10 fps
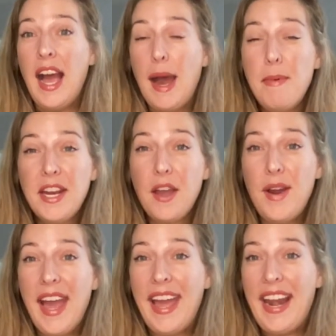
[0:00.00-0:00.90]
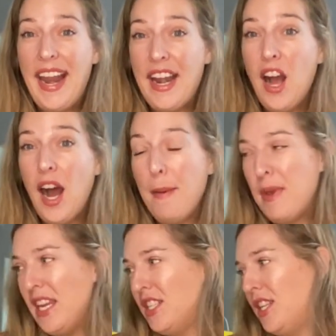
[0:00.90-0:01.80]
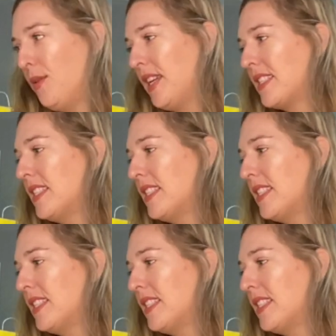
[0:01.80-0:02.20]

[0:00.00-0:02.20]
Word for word: I'm gonna go ahead and hop into it.